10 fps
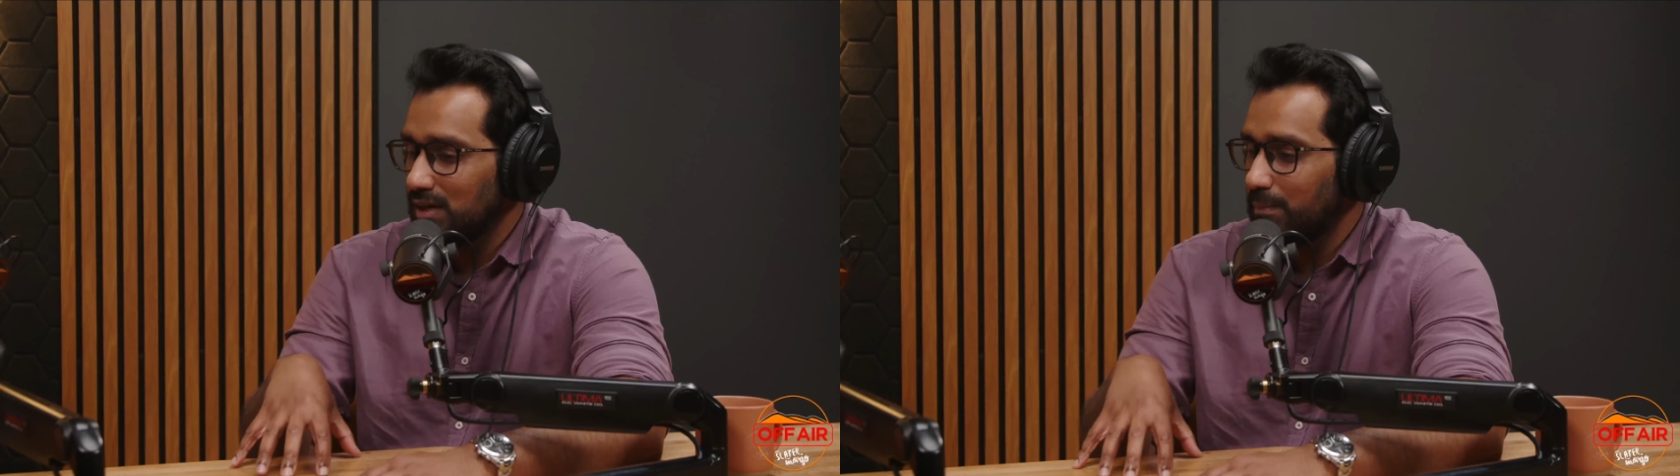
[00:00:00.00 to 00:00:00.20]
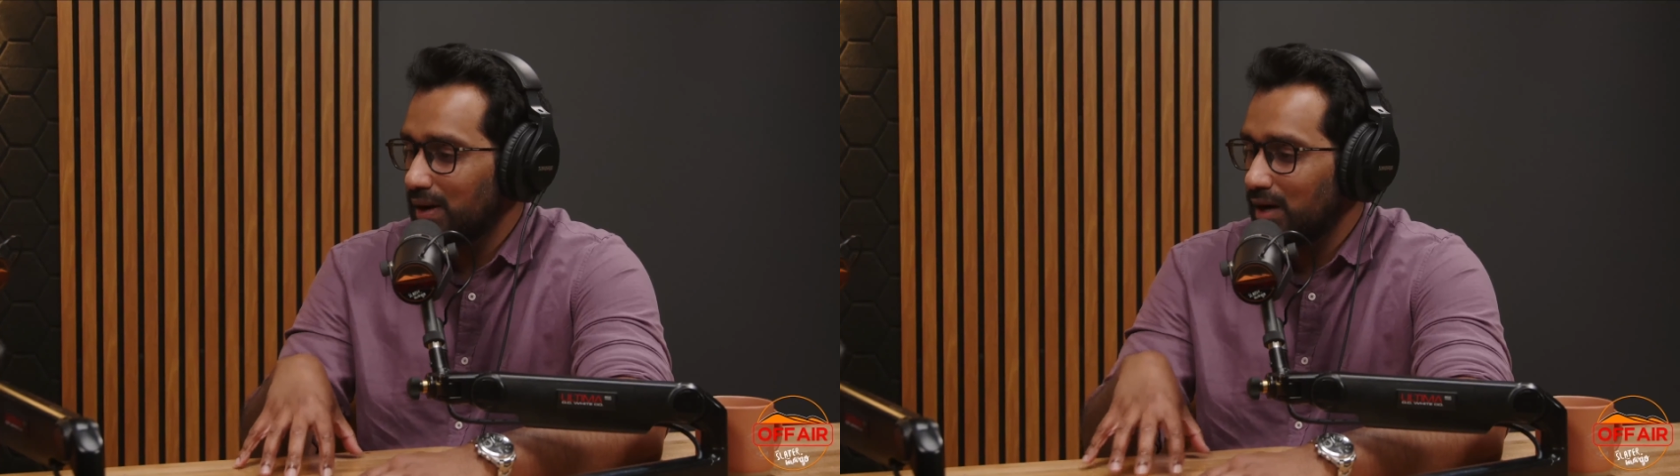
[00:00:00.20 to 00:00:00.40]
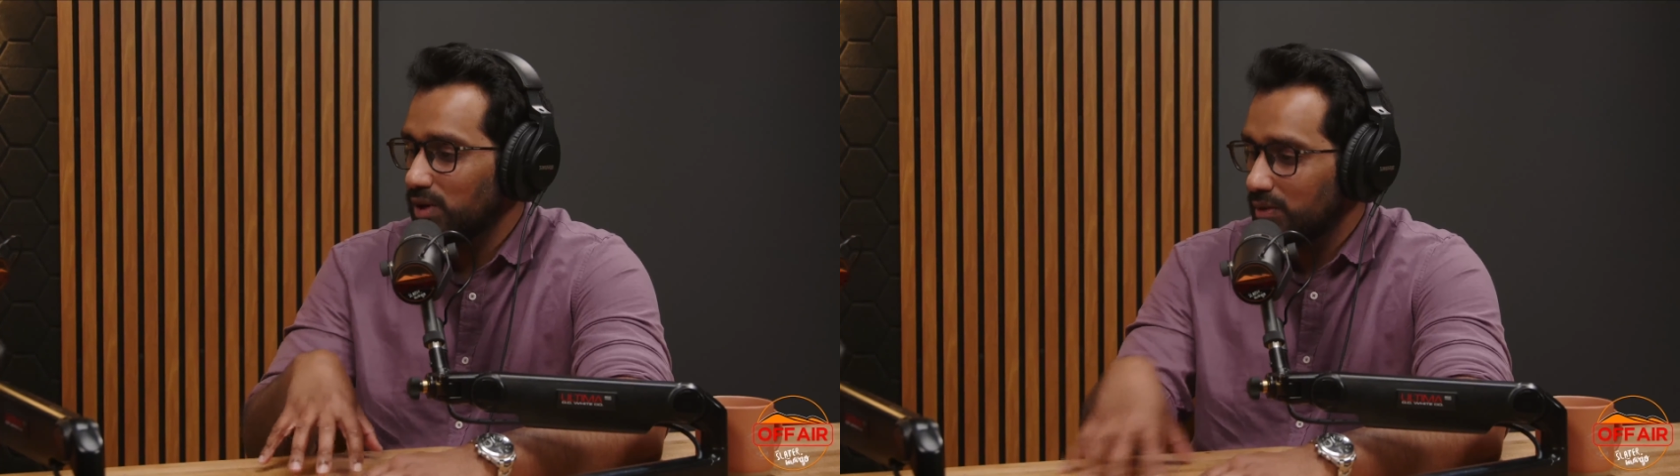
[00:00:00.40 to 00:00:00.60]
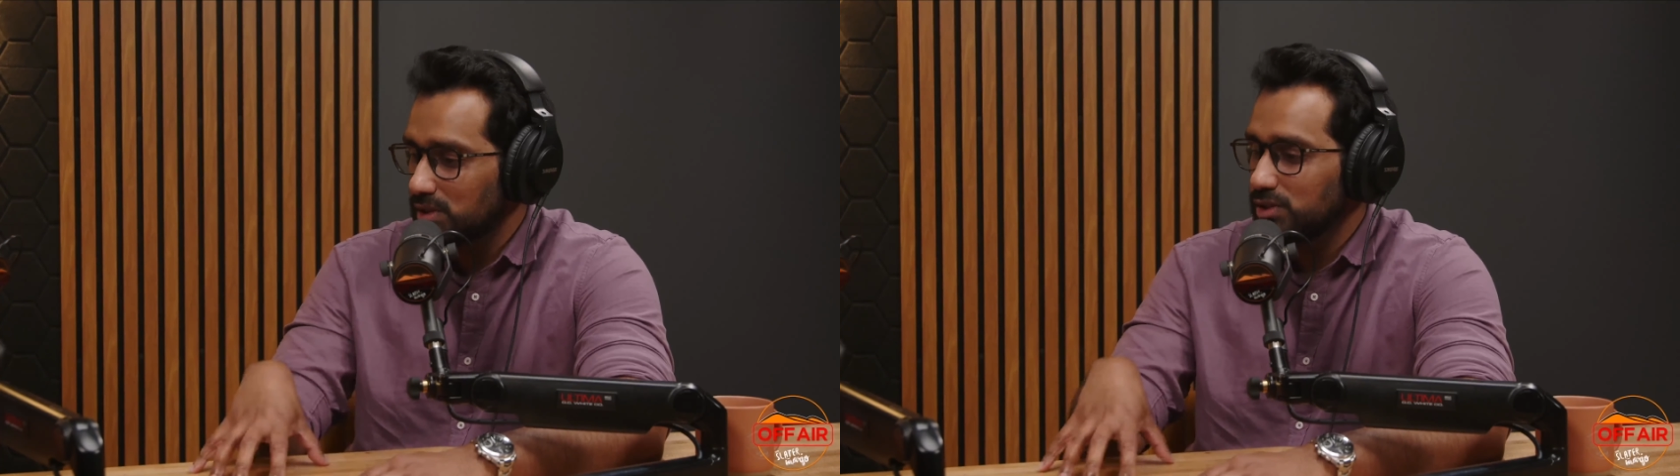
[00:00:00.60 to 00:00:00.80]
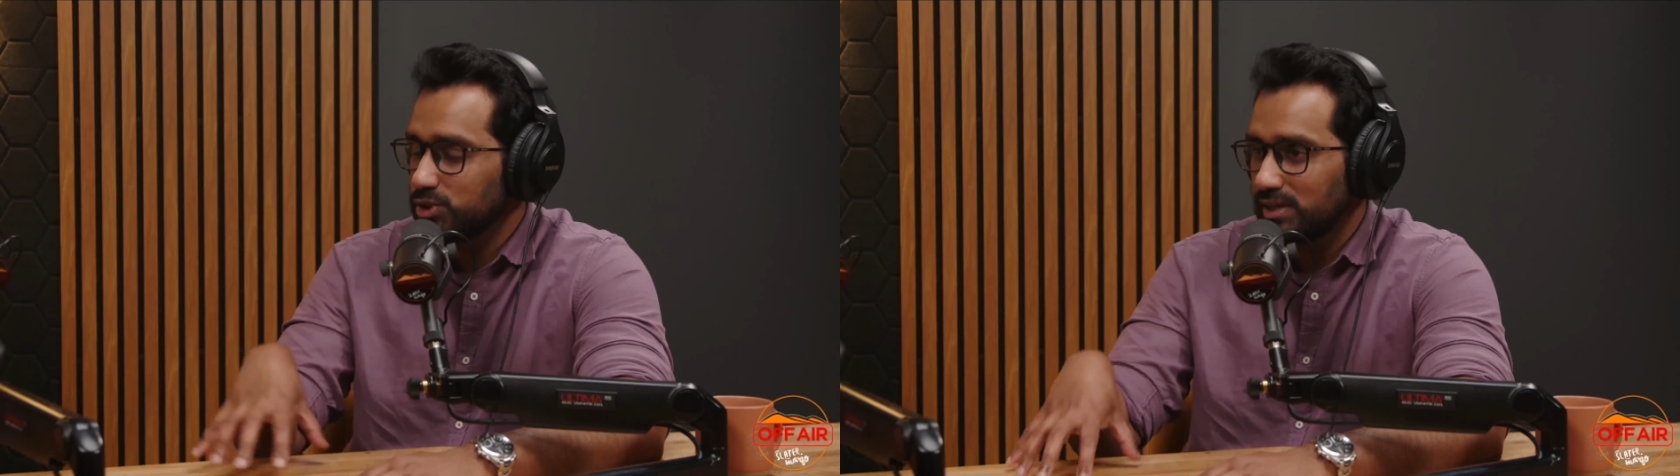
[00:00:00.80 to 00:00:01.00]
about our
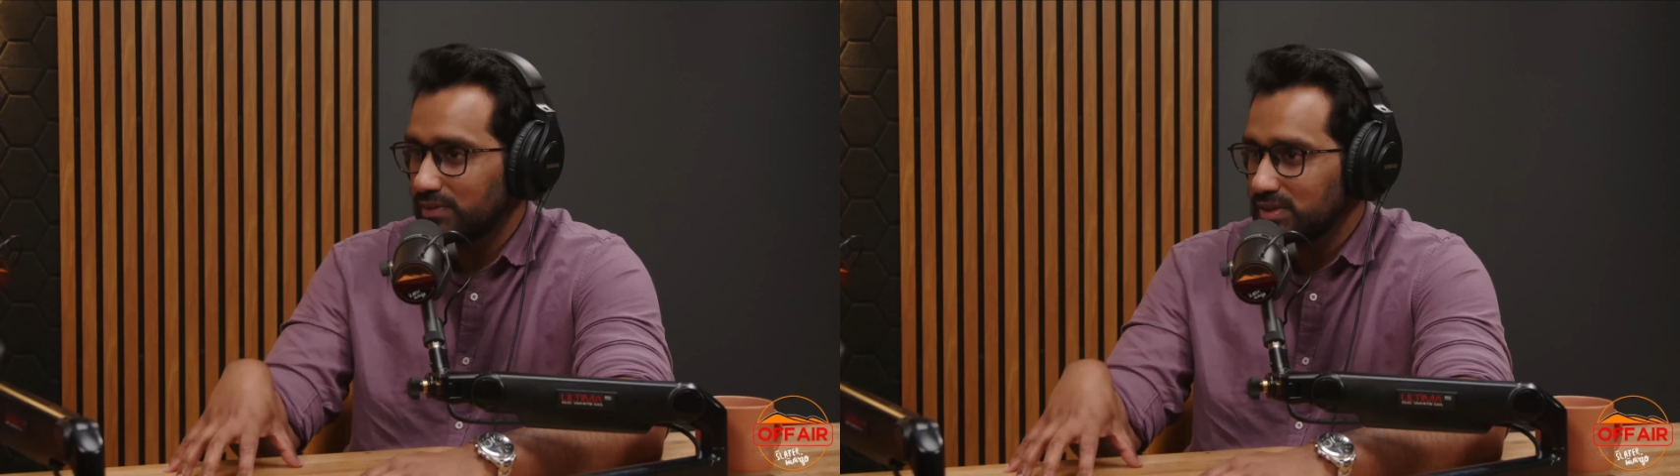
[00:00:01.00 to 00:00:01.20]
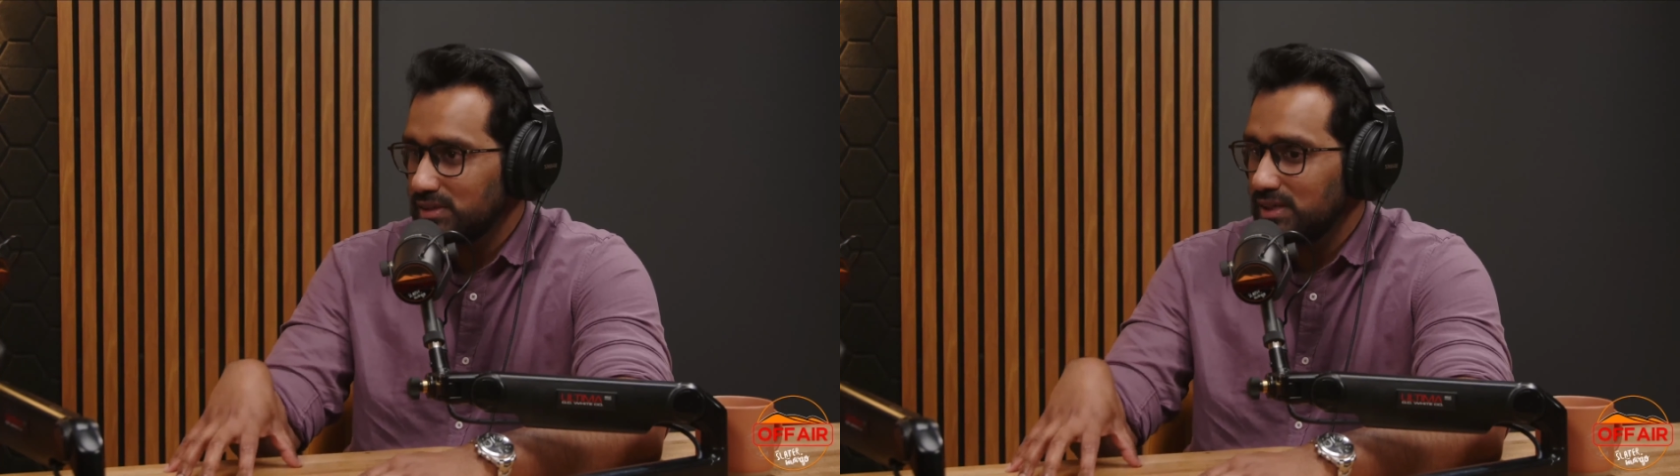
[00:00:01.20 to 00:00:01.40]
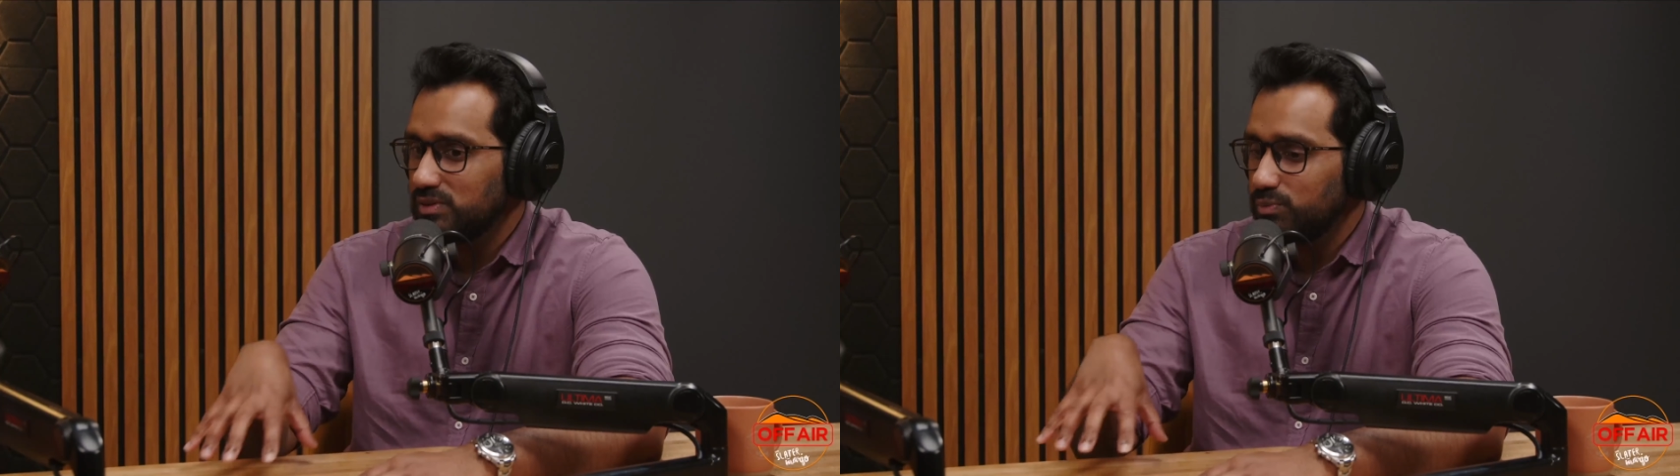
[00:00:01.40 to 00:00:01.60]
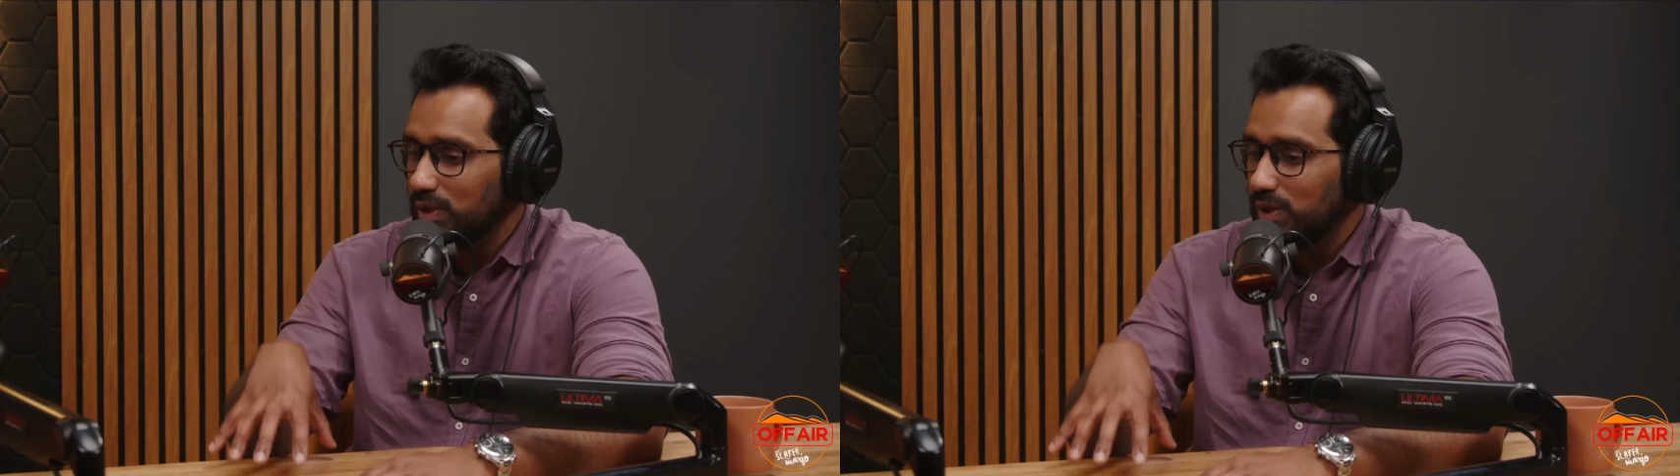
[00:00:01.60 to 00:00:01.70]
culture and everything.